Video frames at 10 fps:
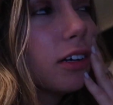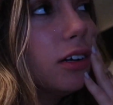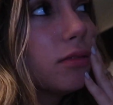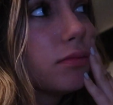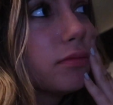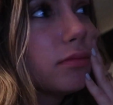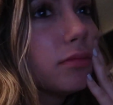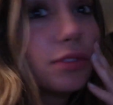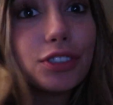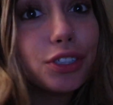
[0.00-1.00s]
don't know.
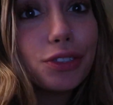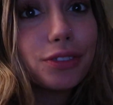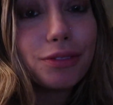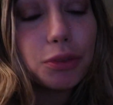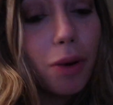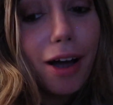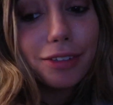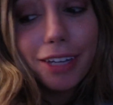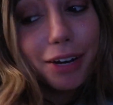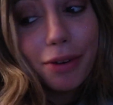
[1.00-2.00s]
It was just, it was
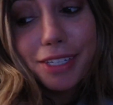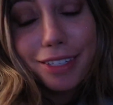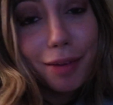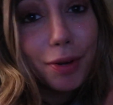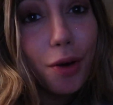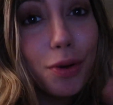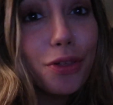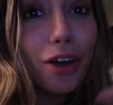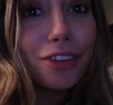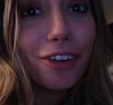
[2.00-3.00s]
wild. Anyways, let me know what you
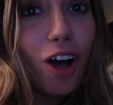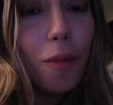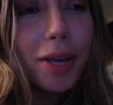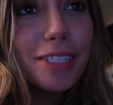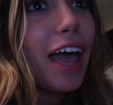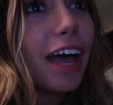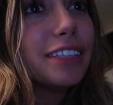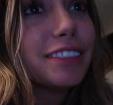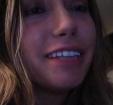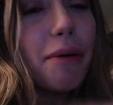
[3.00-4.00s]
thought in the comments.
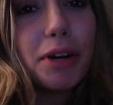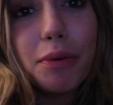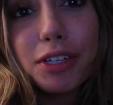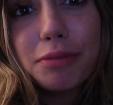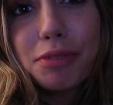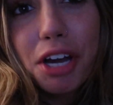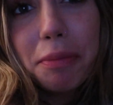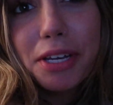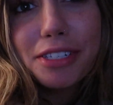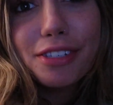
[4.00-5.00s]
And now we're gonna watch some
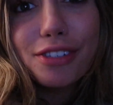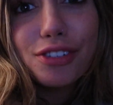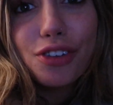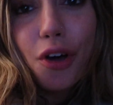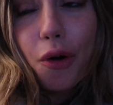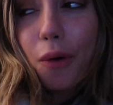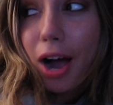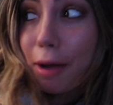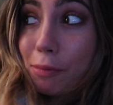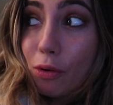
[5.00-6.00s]
Shameless. So
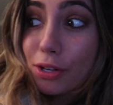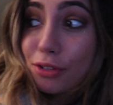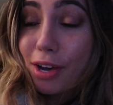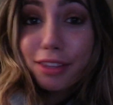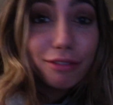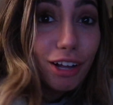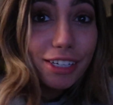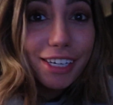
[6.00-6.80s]
I'm going to end the vlog